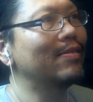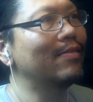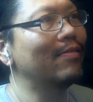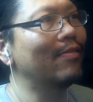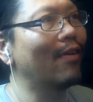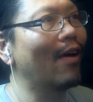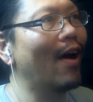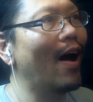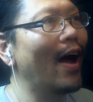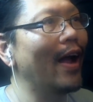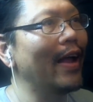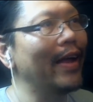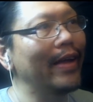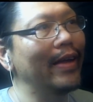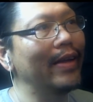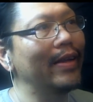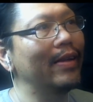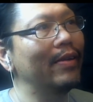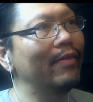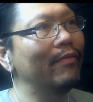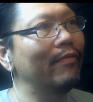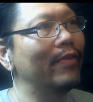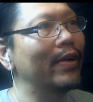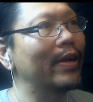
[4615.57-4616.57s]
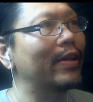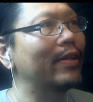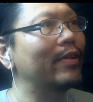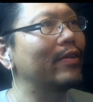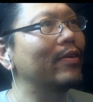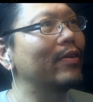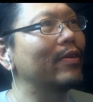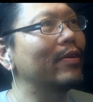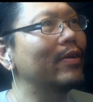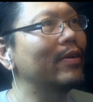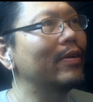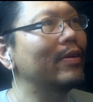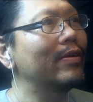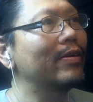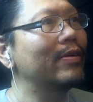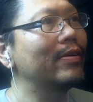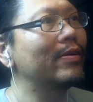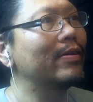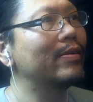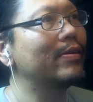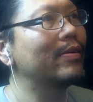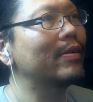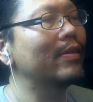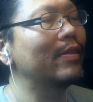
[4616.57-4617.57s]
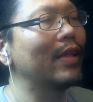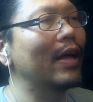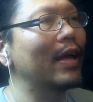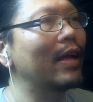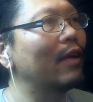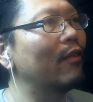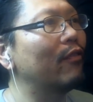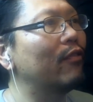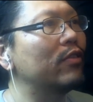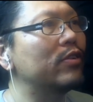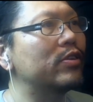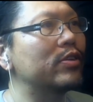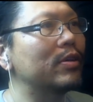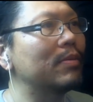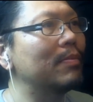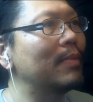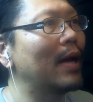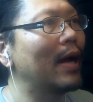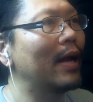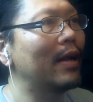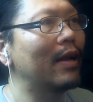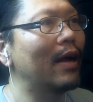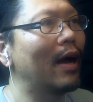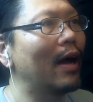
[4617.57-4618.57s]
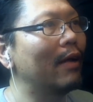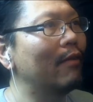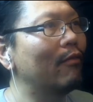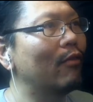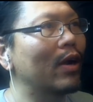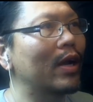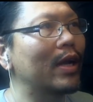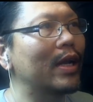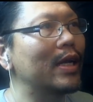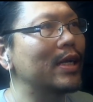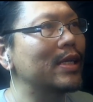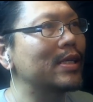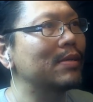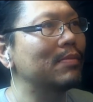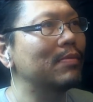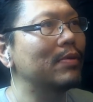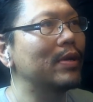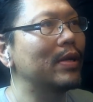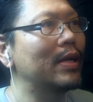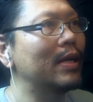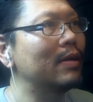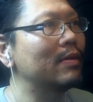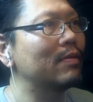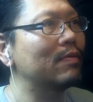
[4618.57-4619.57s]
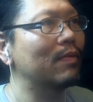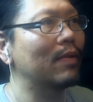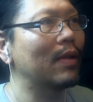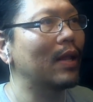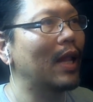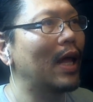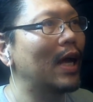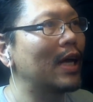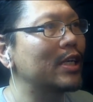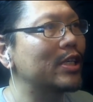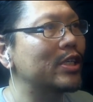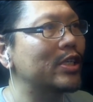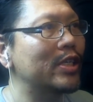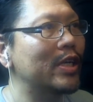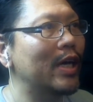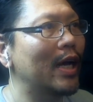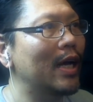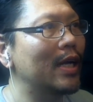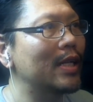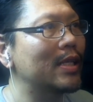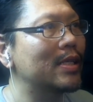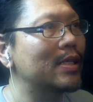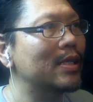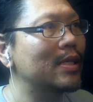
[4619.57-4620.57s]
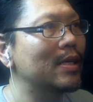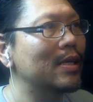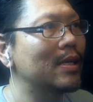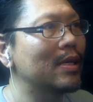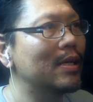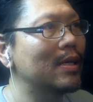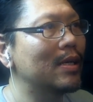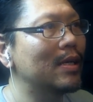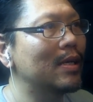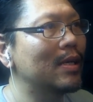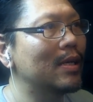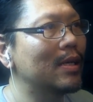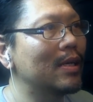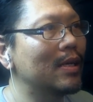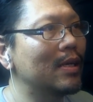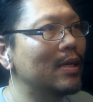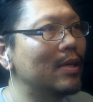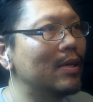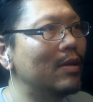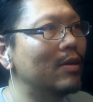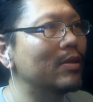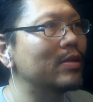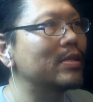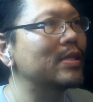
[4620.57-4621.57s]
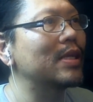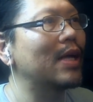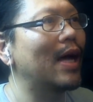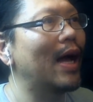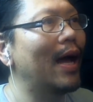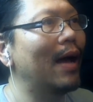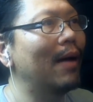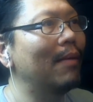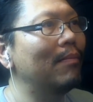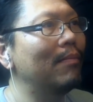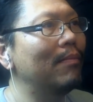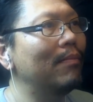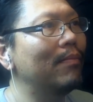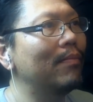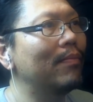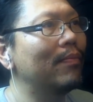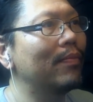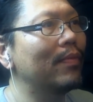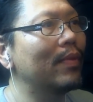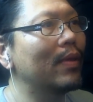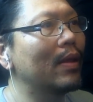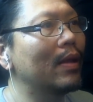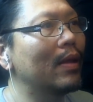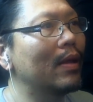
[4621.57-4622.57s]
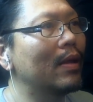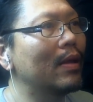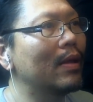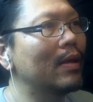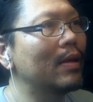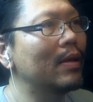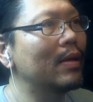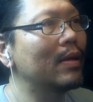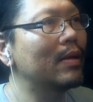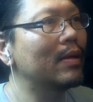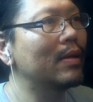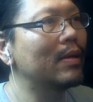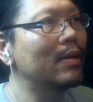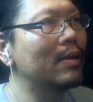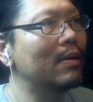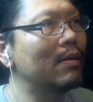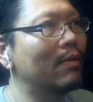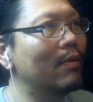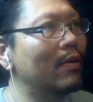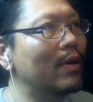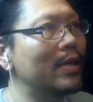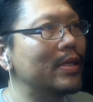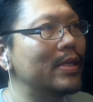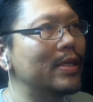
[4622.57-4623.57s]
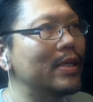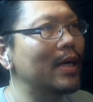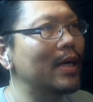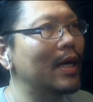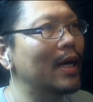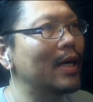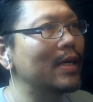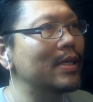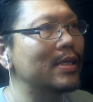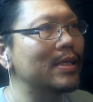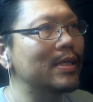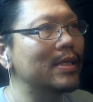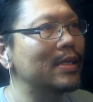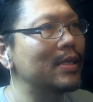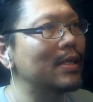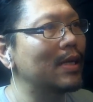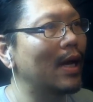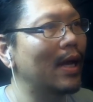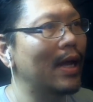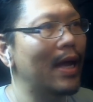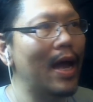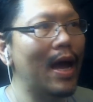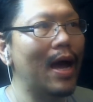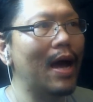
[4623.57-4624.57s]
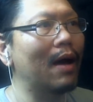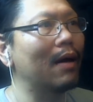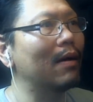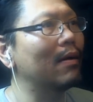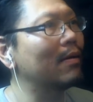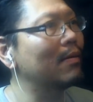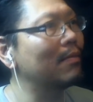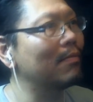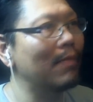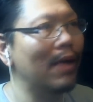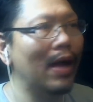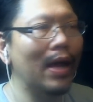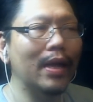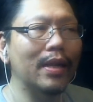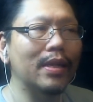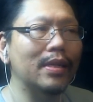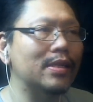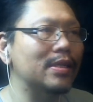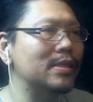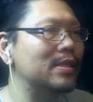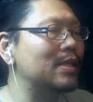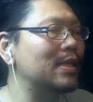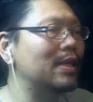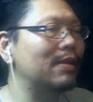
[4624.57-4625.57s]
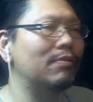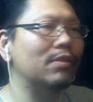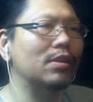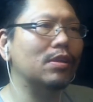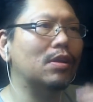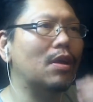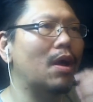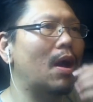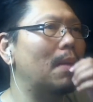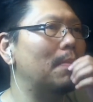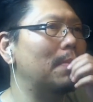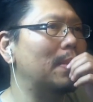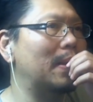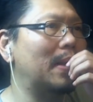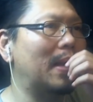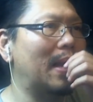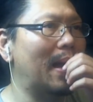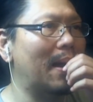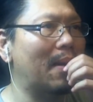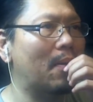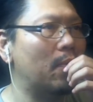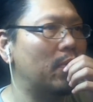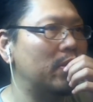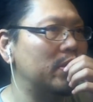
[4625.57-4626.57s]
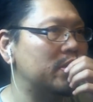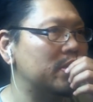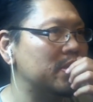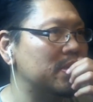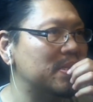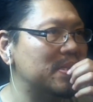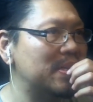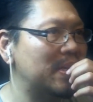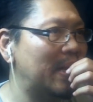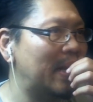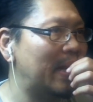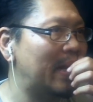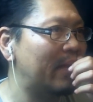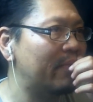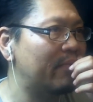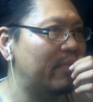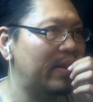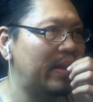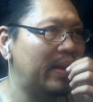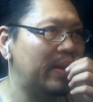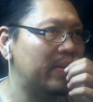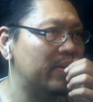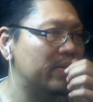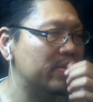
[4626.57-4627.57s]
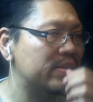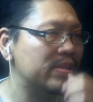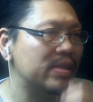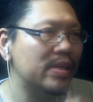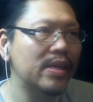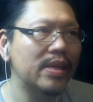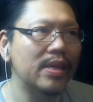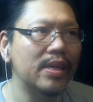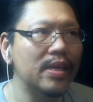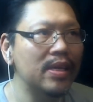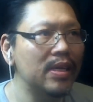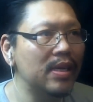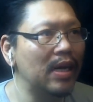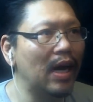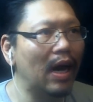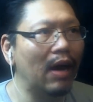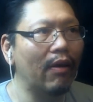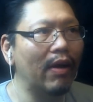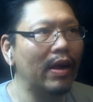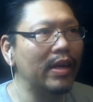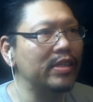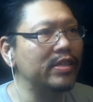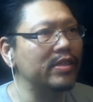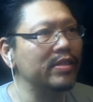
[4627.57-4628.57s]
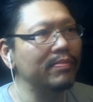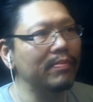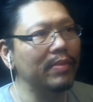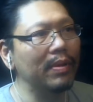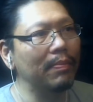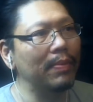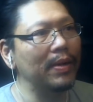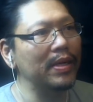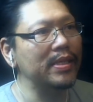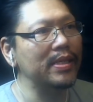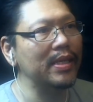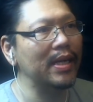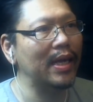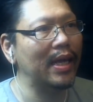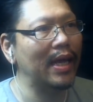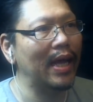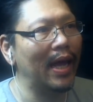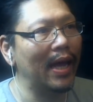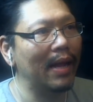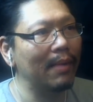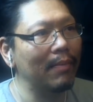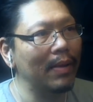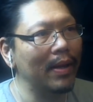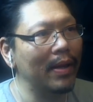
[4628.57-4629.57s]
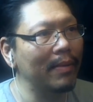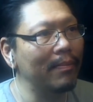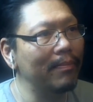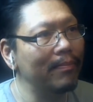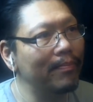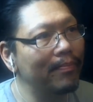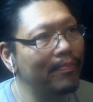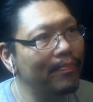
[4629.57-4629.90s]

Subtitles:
Ryan, Victor, thank you for joining me. I recognize some of your names from the last chats. No Sam. I want guys in. Yeah, man, just leave a comment. Got questions in any videos? I'll answer them the best I can, man.